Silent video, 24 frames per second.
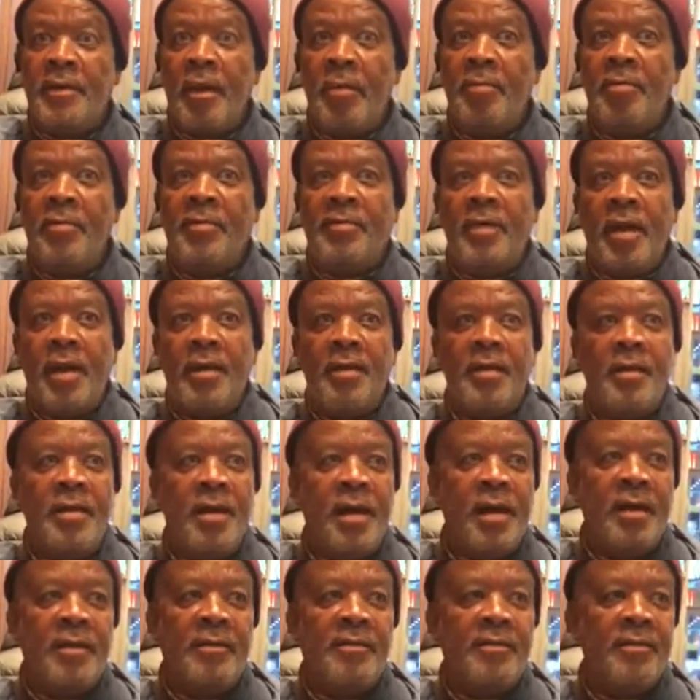He's coming Saturday
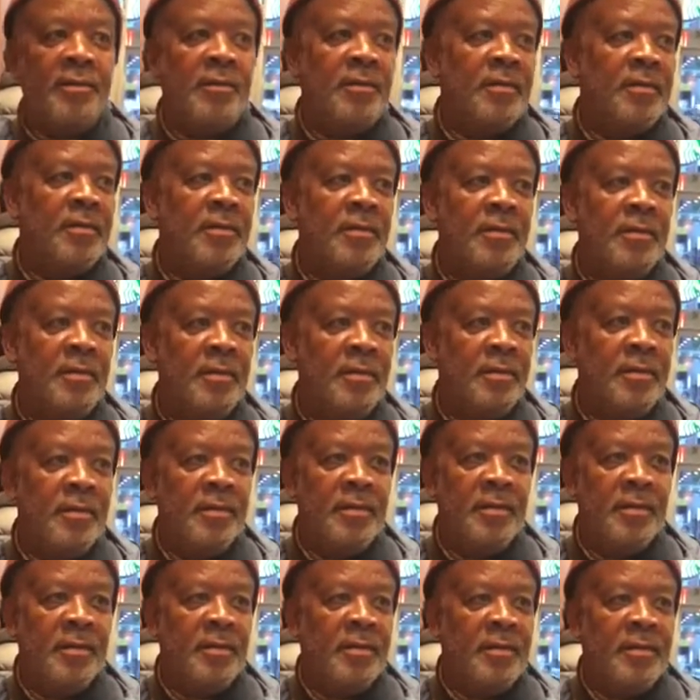night. So
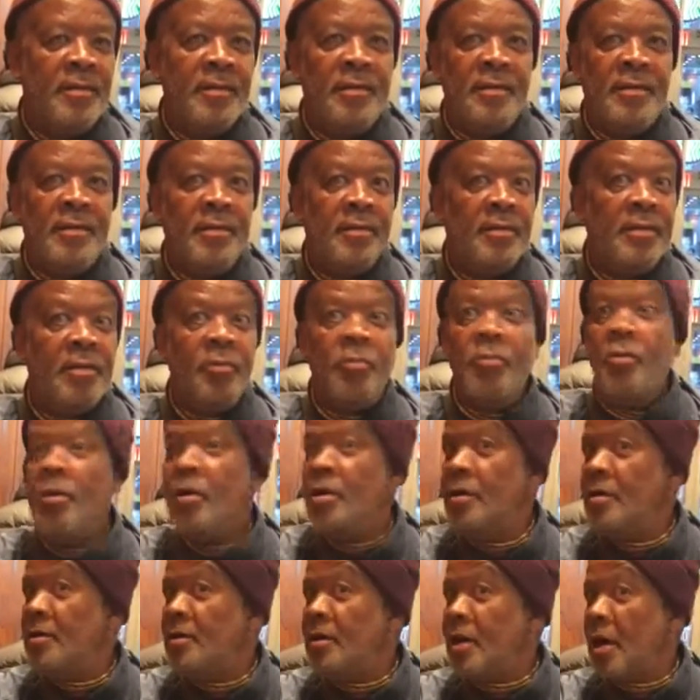the
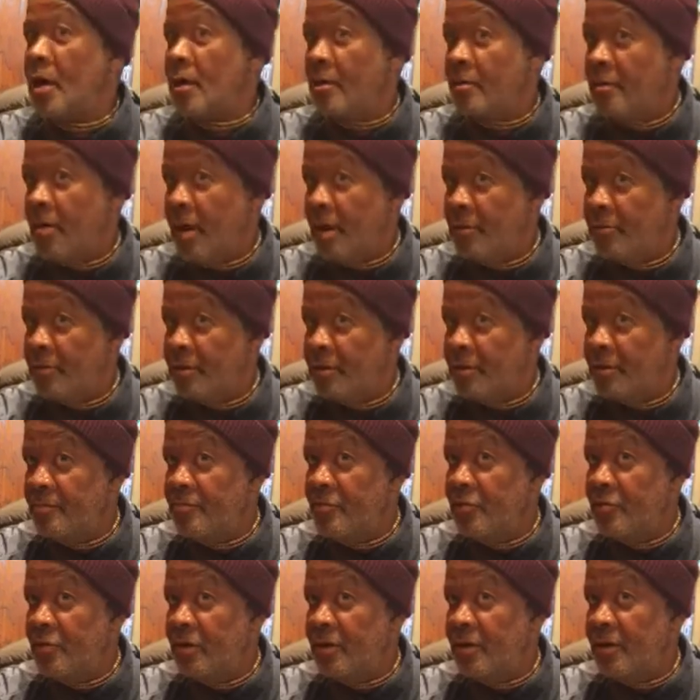word got around the
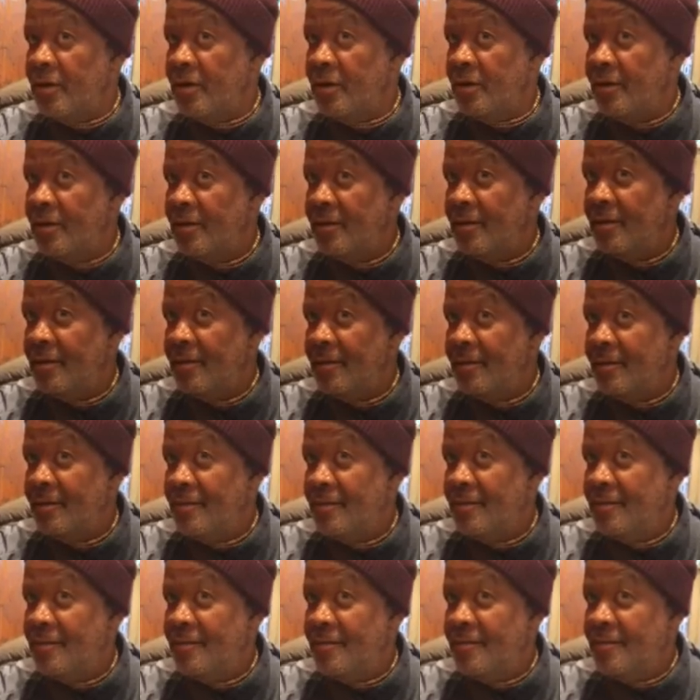community.
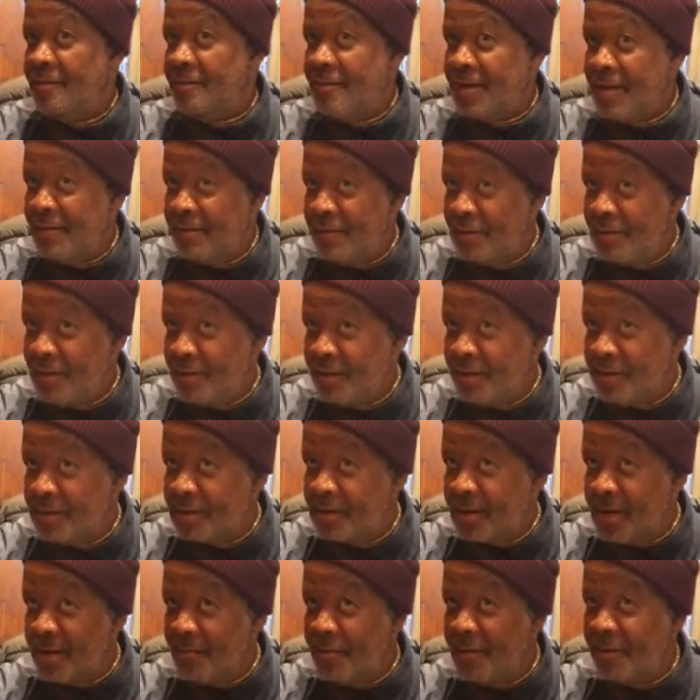Stevie Wonder is
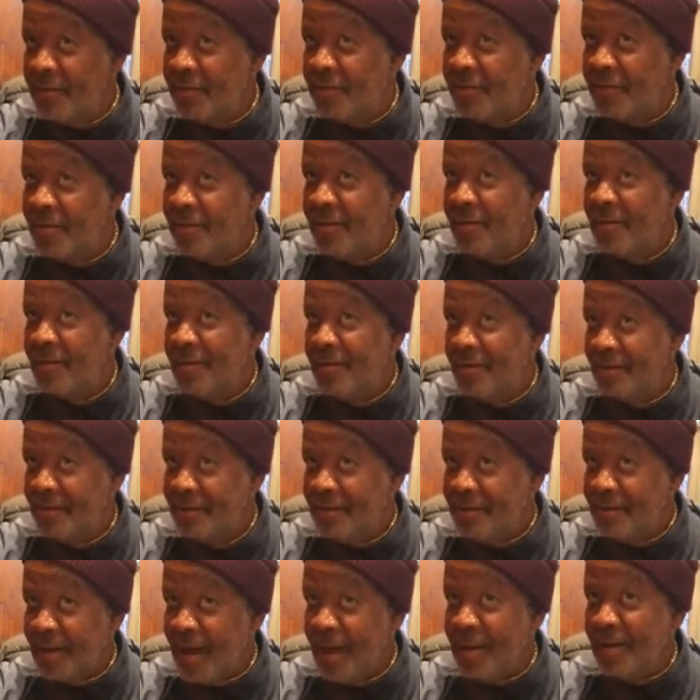coming for
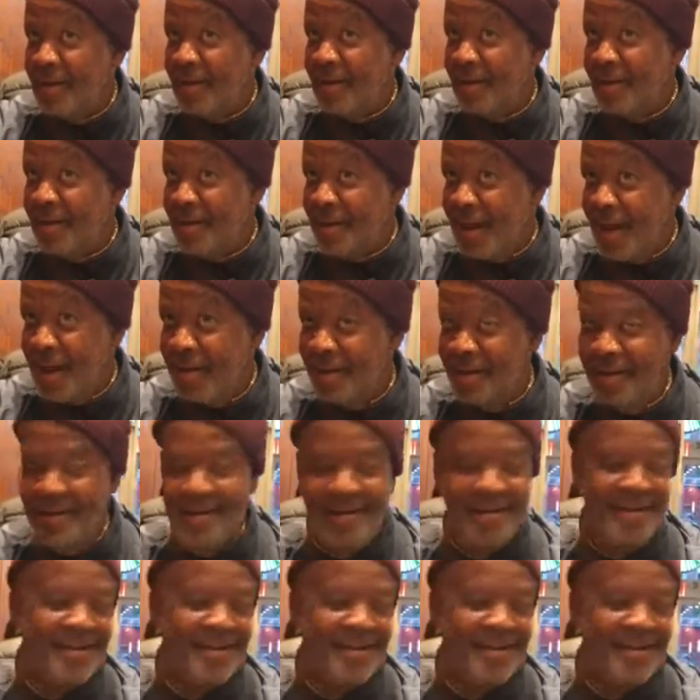Saturday night.